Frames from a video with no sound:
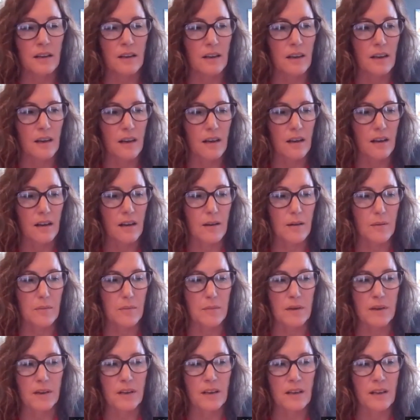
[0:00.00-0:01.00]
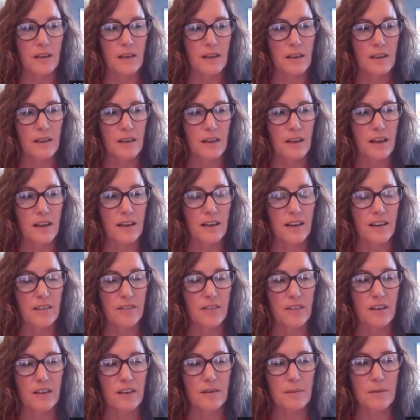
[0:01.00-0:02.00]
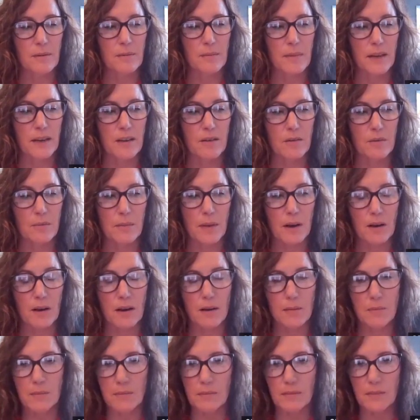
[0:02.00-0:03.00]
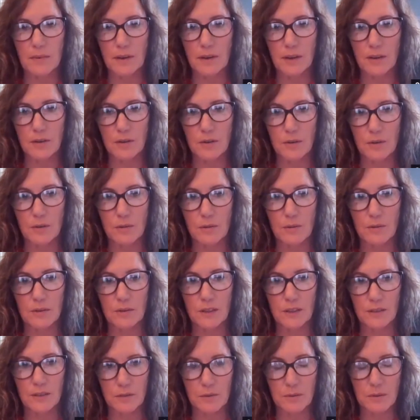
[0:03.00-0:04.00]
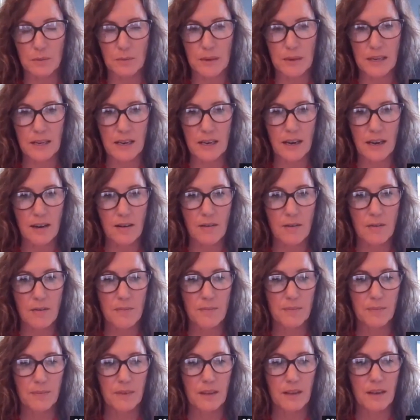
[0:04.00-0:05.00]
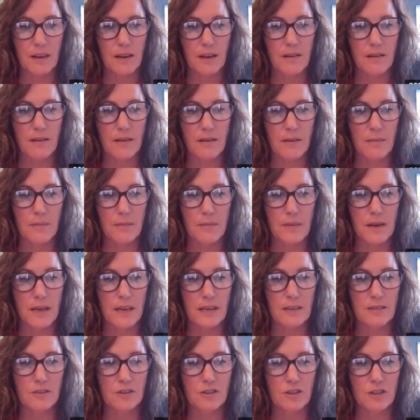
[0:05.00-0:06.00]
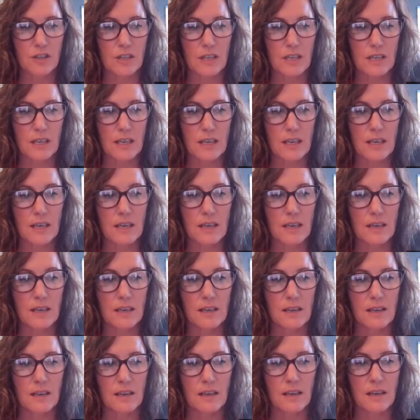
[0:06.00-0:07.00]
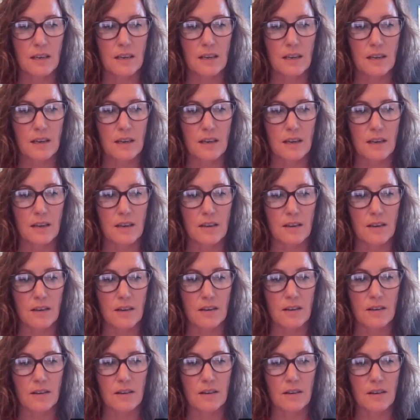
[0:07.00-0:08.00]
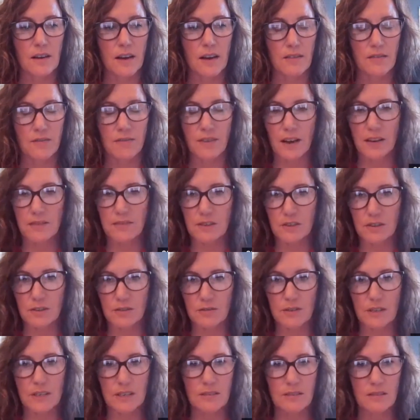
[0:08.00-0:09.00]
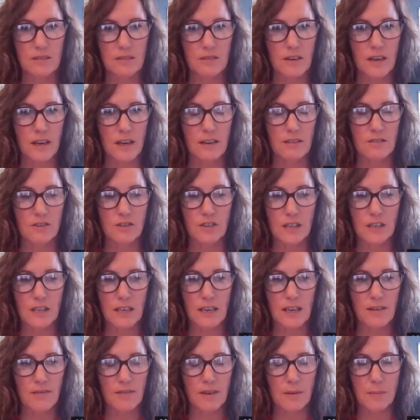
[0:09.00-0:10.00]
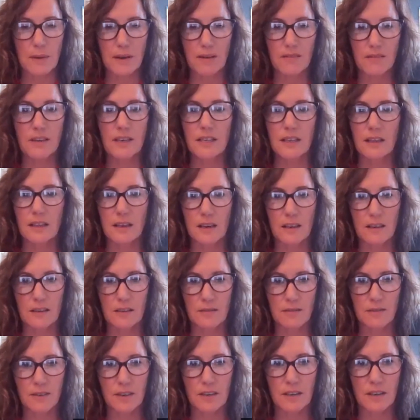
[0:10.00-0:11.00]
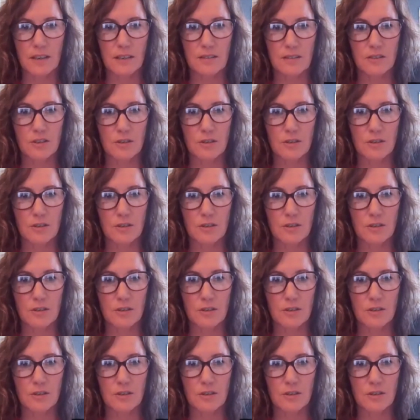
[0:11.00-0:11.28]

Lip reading: And I think about my own mom who lives with me now. And she had 5 children and she gave up everything for us.